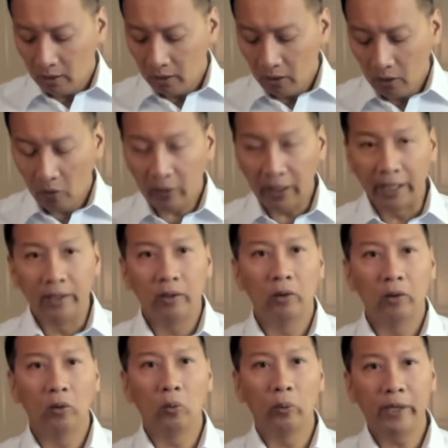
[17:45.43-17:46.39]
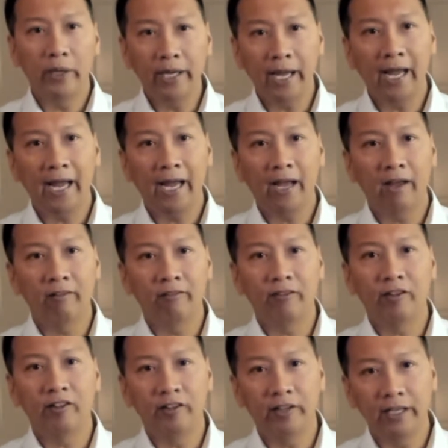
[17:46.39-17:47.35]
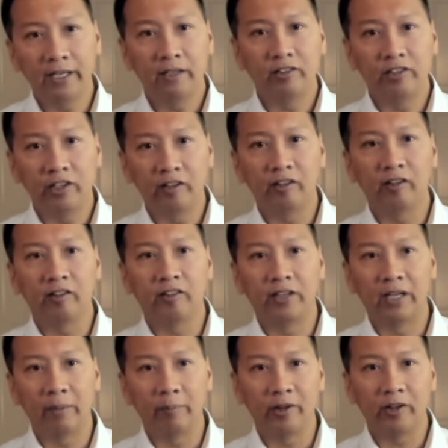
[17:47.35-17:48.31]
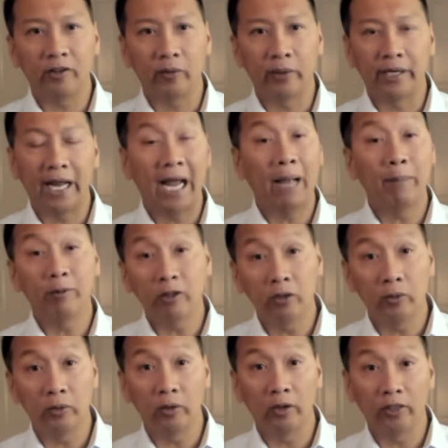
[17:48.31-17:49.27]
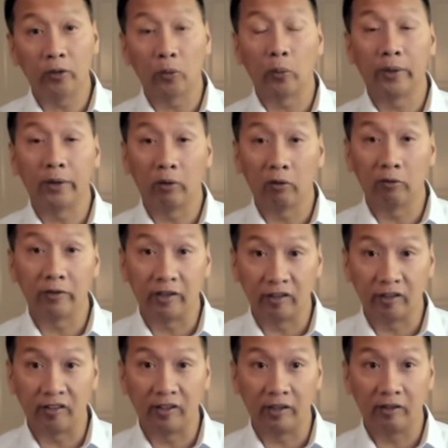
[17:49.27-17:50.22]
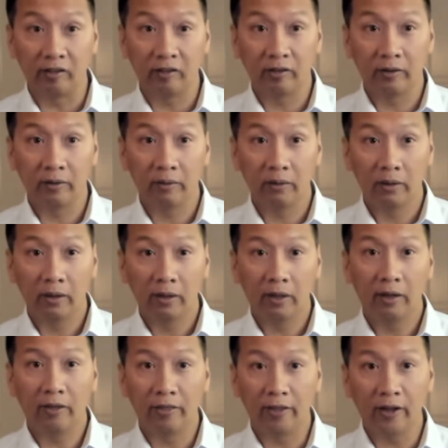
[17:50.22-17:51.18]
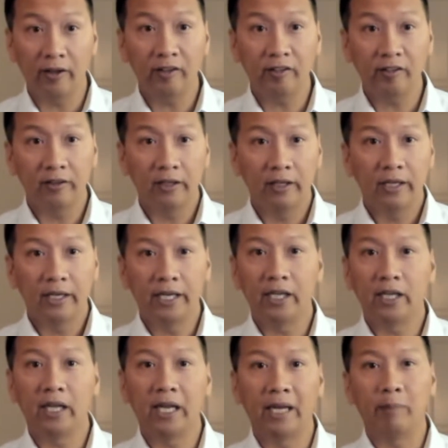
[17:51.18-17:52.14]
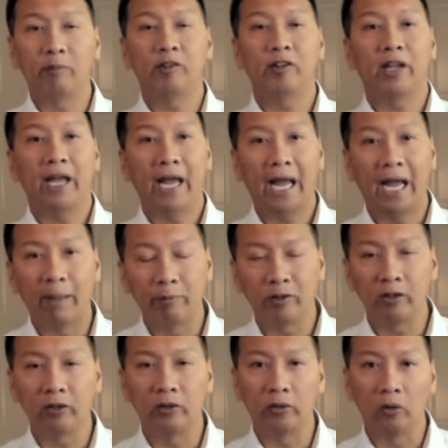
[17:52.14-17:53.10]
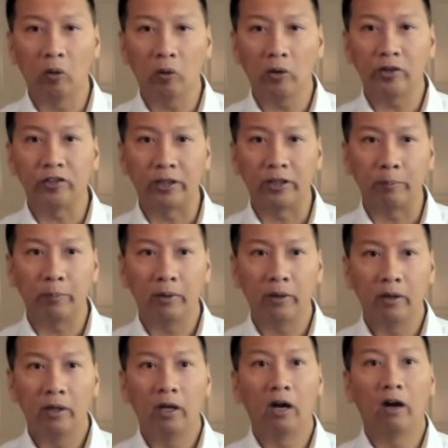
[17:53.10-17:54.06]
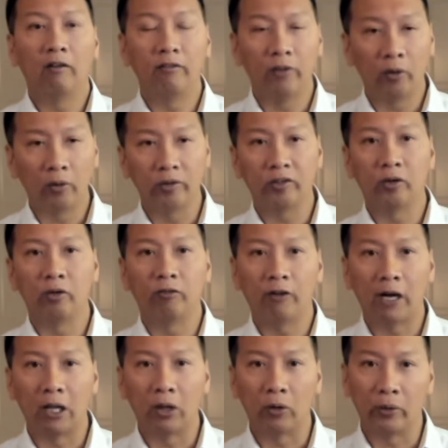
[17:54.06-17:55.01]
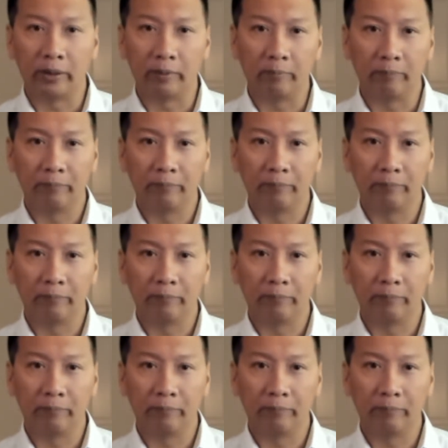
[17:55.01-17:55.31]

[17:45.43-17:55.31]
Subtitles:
Okay, we have seen Jesus demonstrate absolute authority over disease. Thus, he claims absolute lordship of those who follow him.